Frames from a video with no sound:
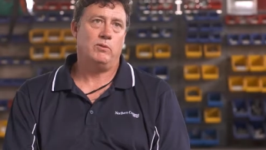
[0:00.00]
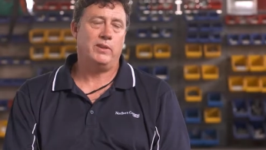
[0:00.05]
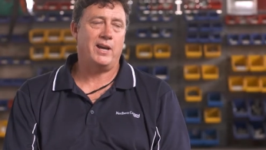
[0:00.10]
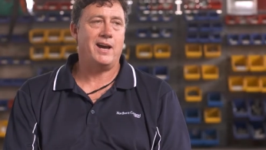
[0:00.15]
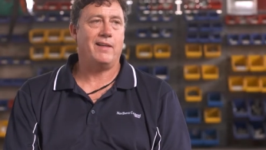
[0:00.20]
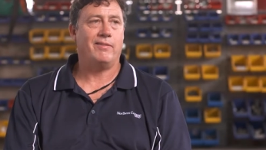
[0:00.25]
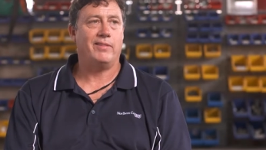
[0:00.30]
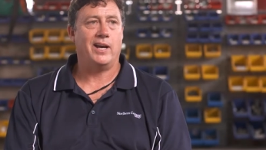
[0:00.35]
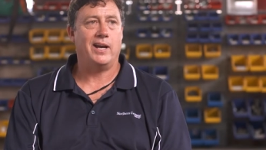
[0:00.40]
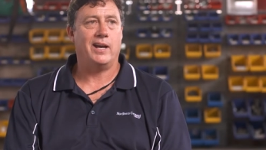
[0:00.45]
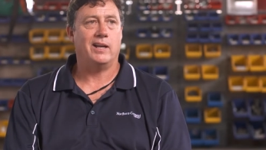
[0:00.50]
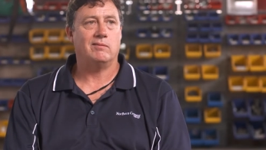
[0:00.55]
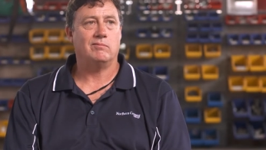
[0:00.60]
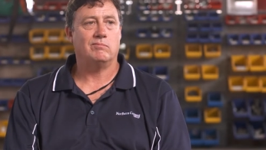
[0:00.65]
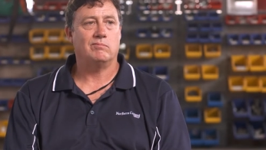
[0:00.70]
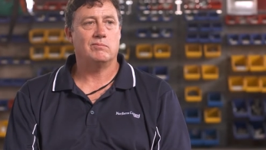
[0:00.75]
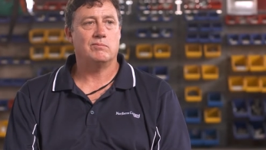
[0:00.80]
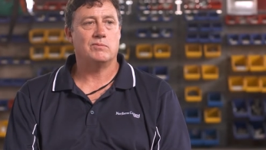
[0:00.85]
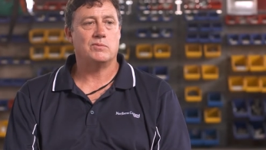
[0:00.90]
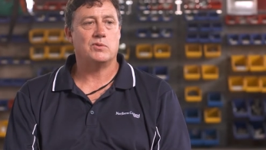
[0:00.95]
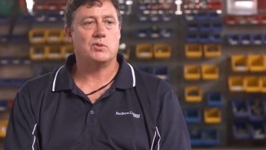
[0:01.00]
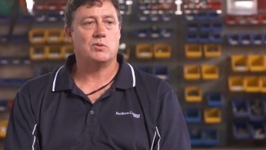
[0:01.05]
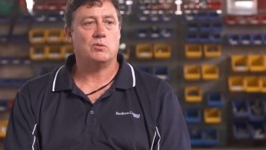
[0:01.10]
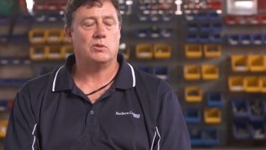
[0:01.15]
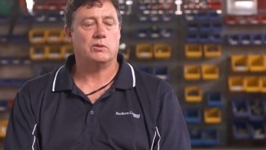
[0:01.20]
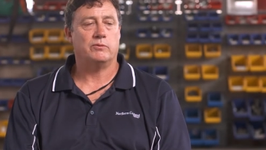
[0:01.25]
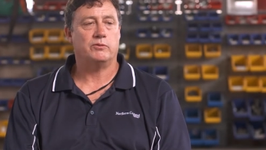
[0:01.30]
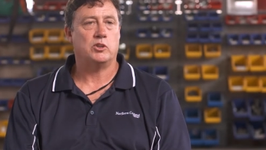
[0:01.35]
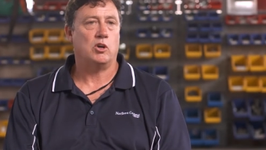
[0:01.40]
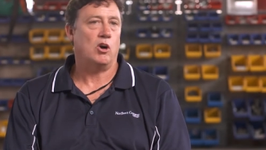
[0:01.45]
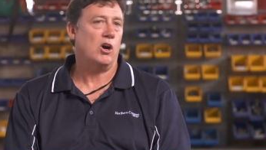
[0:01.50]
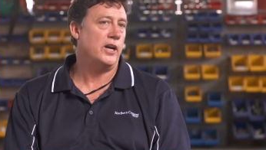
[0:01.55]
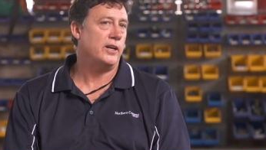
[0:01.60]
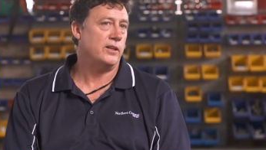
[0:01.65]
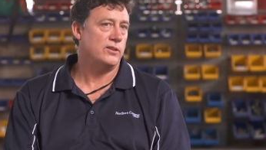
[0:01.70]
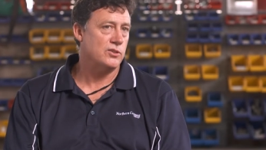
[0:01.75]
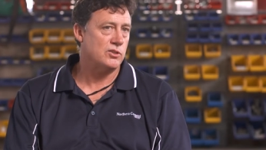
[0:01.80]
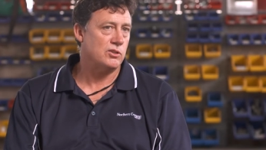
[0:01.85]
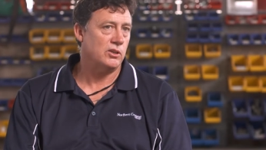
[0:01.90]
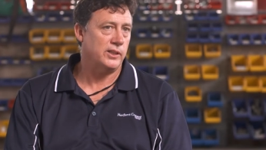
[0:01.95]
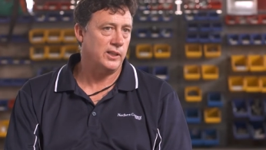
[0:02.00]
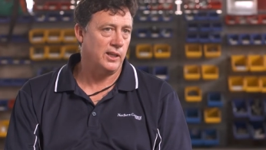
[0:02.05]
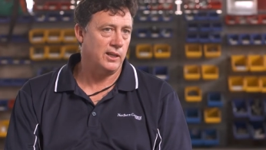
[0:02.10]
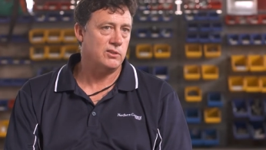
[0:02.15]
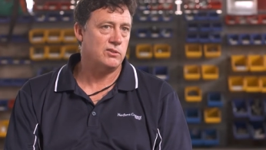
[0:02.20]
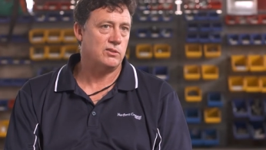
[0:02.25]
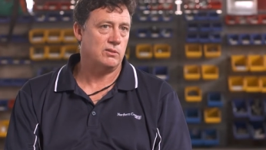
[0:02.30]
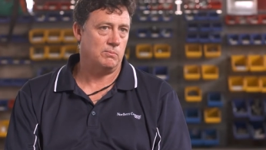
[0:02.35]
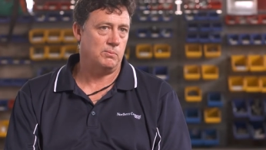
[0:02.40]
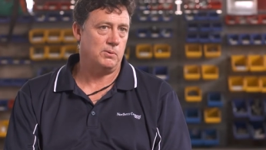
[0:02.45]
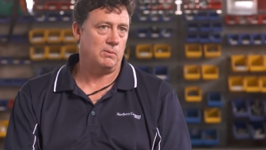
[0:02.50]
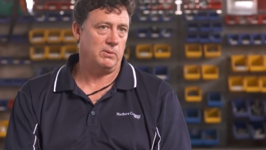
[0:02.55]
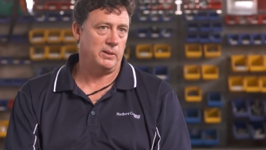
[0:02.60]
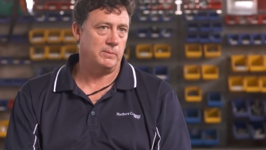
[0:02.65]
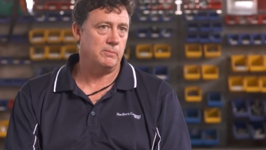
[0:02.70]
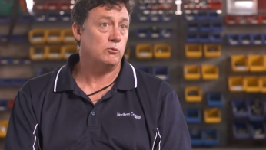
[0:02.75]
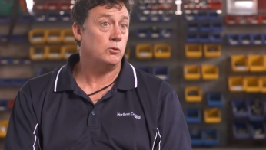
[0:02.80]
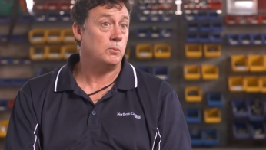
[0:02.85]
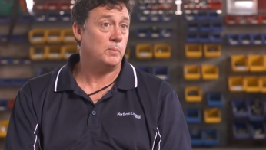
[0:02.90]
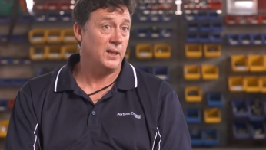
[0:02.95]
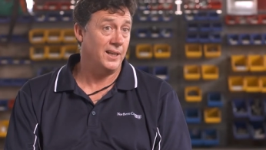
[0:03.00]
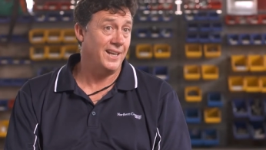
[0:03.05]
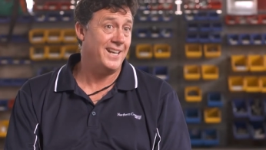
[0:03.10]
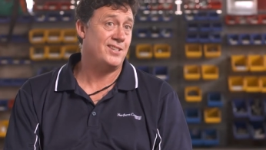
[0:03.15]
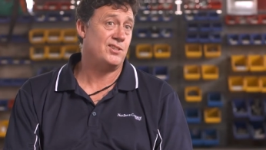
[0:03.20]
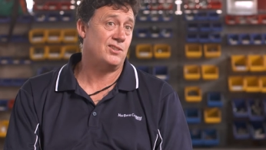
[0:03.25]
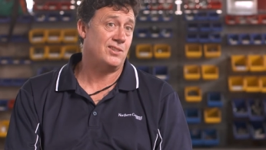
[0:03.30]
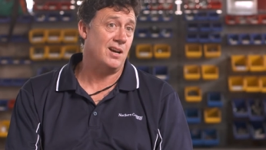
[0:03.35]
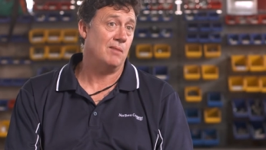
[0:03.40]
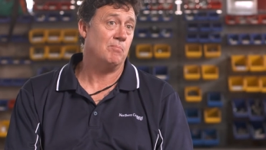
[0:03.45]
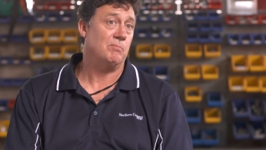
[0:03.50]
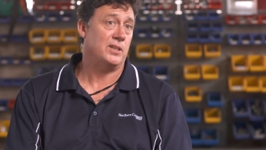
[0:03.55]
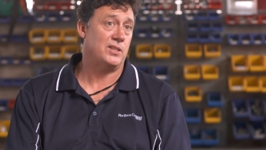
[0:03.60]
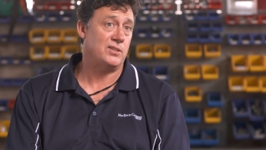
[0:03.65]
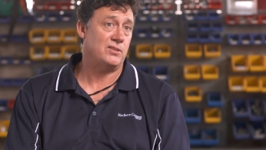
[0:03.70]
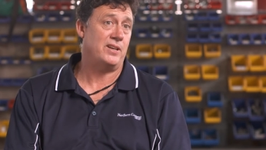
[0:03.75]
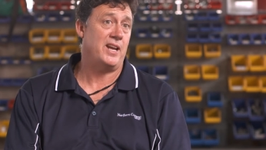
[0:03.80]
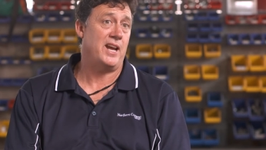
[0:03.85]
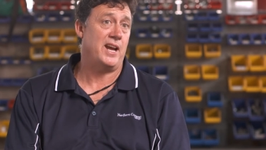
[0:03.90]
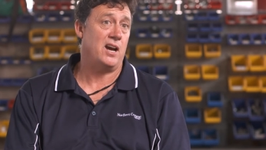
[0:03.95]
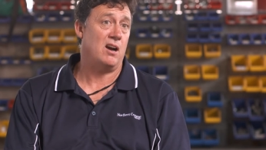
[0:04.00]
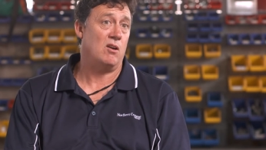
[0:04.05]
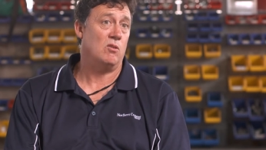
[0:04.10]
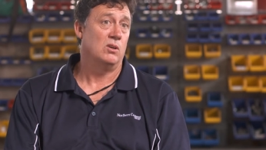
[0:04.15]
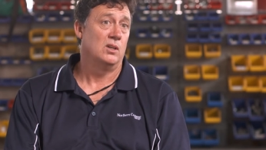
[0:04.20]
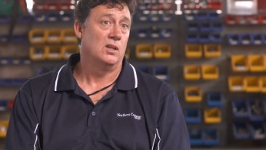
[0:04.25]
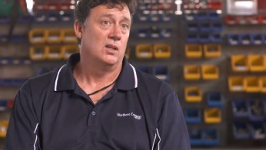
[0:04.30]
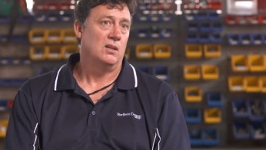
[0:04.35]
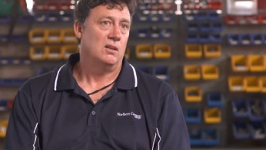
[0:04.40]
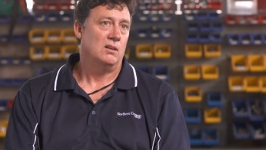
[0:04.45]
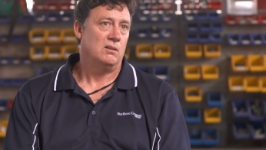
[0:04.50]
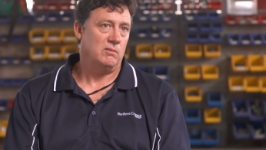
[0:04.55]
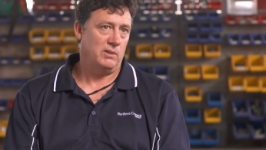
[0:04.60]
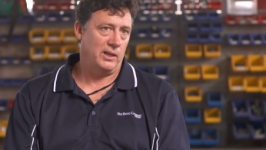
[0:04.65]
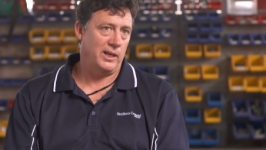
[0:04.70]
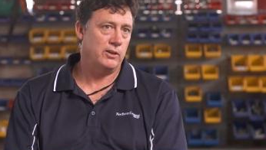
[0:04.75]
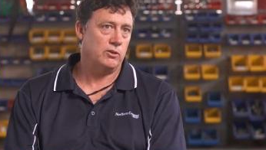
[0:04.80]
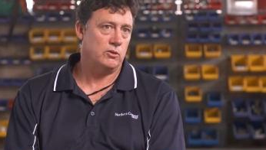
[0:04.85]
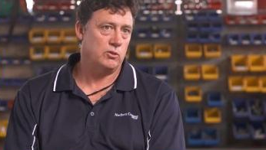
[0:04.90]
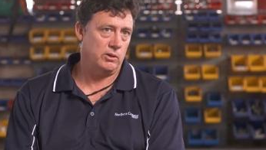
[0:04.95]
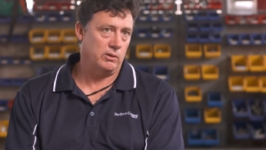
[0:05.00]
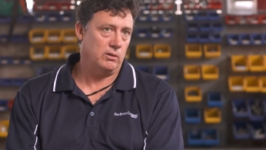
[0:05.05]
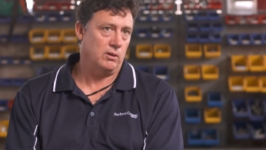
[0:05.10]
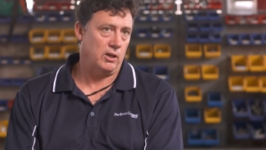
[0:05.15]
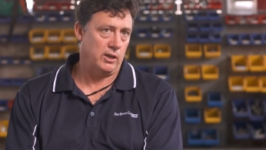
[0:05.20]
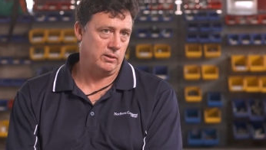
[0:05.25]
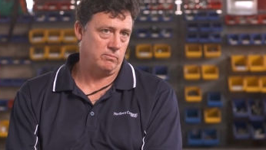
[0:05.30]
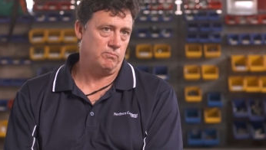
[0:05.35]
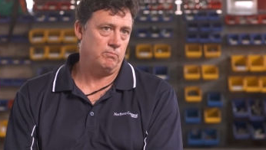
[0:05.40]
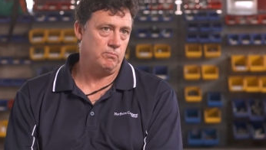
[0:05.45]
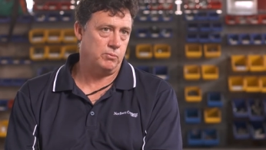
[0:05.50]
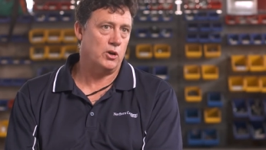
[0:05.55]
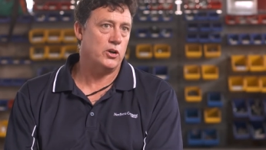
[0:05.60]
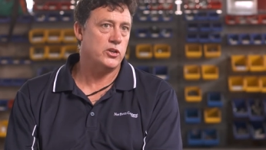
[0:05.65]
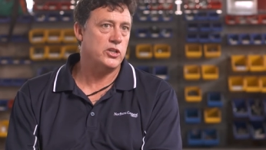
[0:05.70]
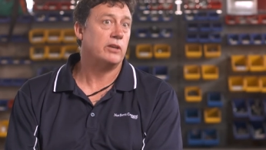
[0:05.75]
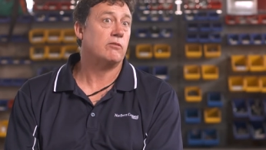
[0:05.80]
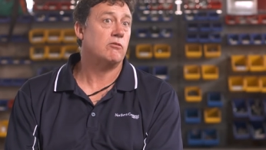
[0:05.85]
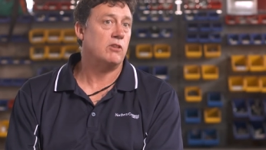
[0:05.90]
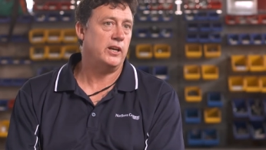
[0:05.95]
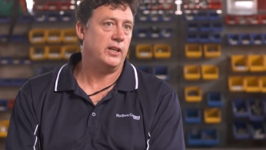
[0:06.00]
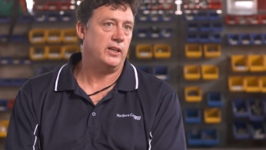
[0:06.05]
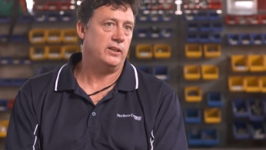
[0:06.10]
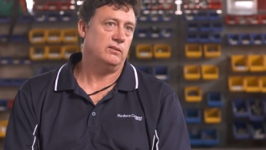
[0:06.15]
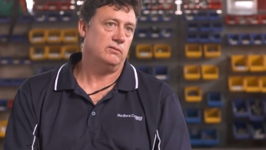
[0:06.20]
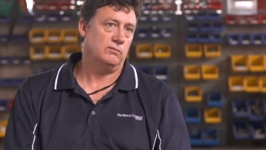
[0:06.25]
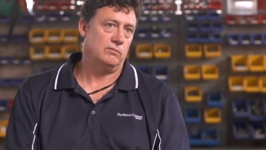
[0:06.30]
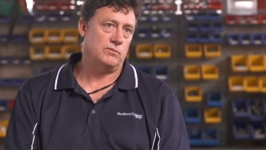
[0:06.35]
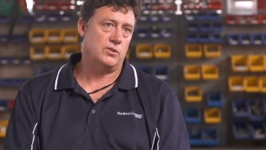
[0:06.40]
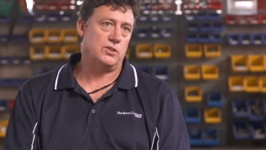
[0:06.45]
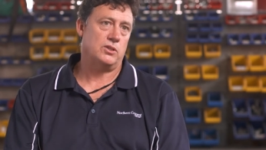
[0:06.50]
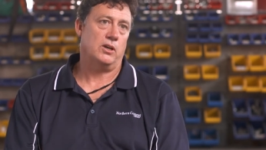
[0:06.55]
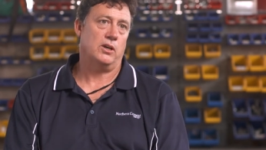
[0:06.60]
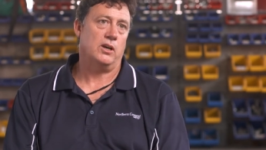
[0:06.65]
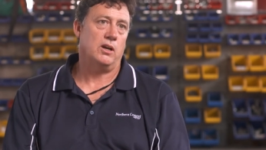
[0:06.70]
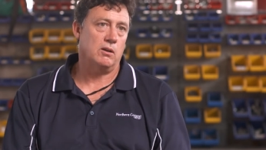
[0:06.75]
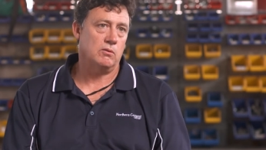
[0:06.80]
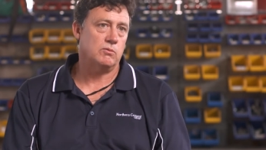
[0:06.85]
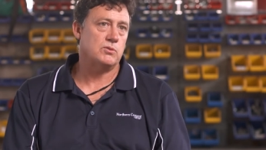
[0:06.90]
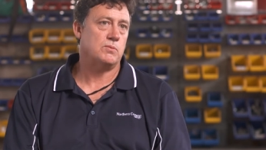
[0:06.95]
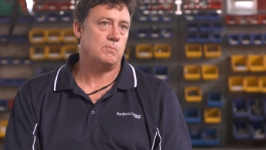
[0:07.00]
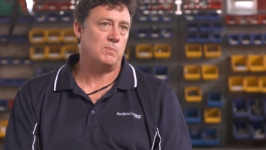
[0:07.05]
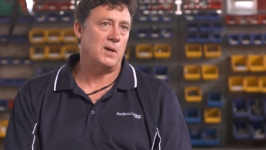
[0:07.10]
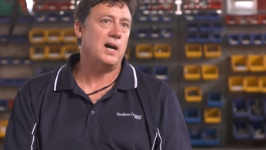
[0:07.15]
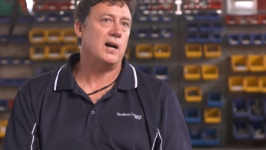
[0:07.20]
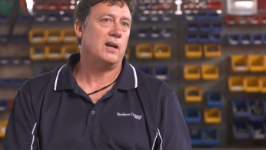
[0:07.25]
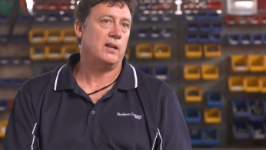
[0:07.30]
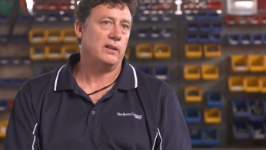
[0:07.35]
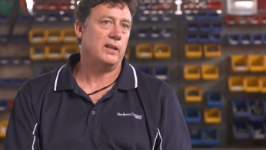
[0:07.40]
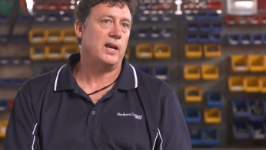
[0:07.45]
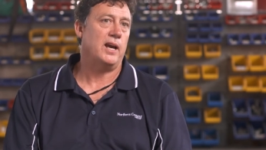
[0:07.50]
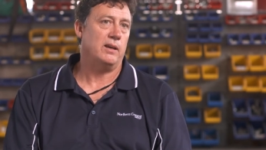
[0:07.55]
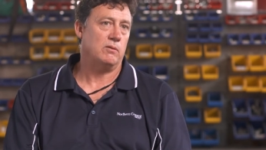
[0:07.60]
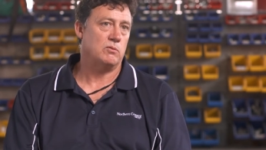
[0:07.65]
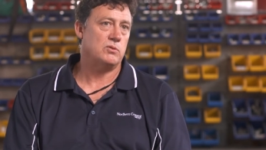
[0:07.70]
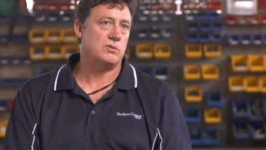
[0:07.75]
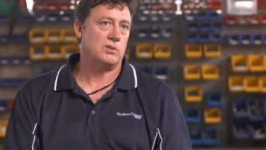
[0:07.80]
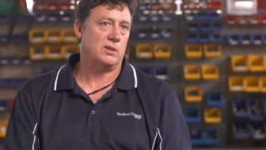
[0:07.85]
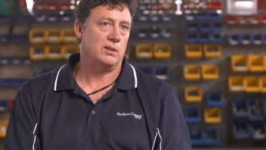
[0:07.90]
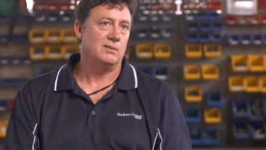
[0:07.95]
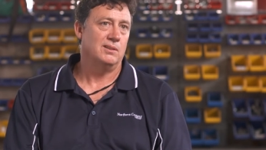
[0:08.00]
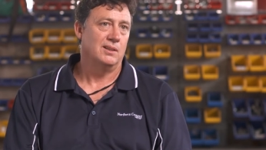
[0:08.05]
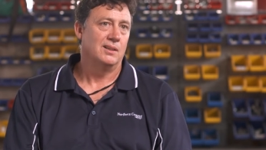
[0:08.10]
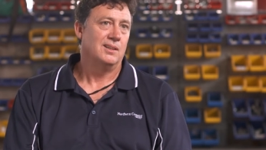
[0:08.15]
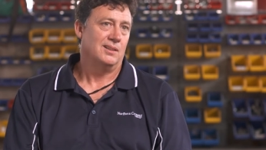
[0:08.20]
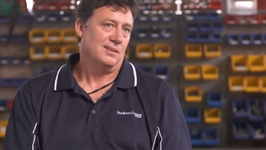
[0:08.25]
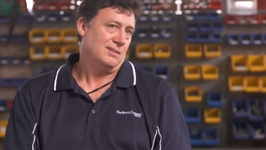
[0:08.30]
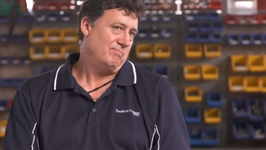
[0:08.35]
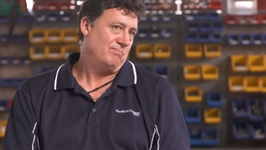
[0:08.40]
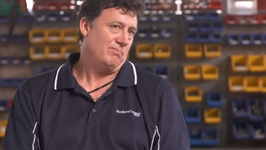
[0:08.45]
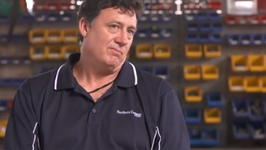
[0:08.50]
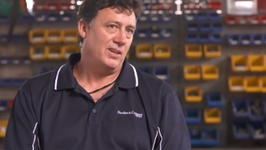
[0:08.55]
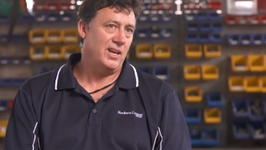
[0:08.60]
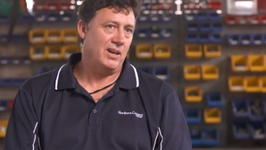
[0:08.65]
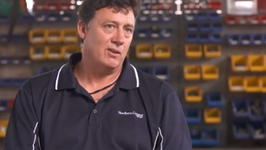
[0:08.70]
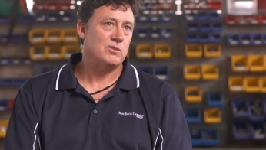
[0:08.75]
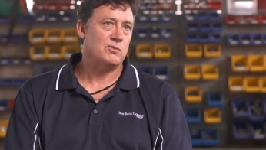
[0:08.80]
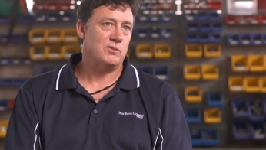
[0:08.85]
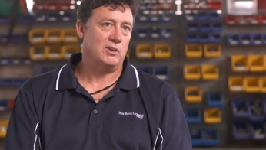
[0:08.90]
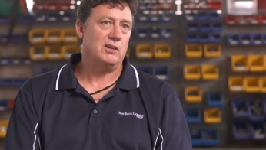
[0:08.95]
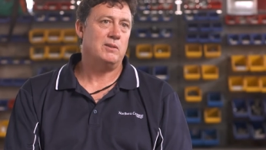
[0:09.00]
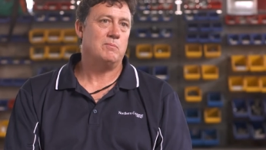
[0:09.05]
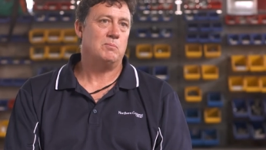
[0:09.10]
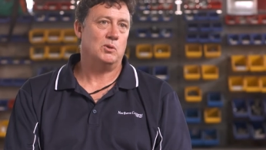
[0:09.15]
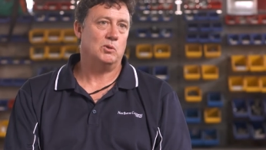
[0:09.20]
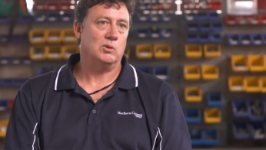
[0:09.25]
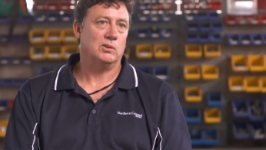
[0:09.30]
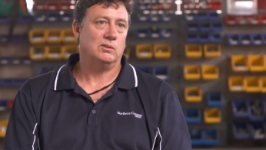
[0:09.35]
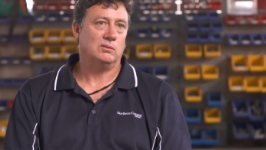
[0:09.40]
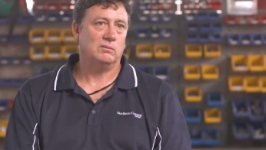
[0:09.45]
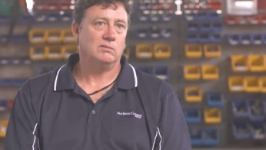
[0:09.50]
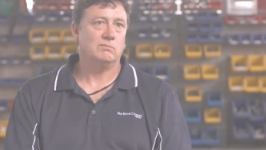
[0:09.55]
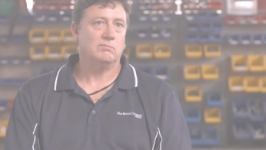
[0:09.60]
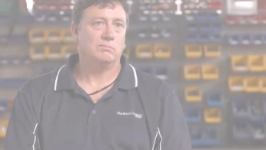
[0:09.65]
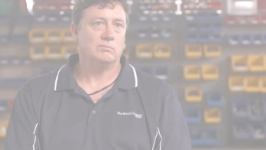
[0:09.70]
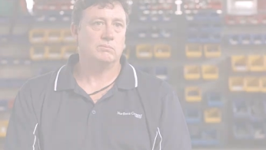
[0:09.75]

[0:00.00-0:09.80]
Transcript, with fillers: Without that sort of guidance, I guess, there probably would be less companies now in like Project Ready. So I was part of that. It was a, yeah, it was very important.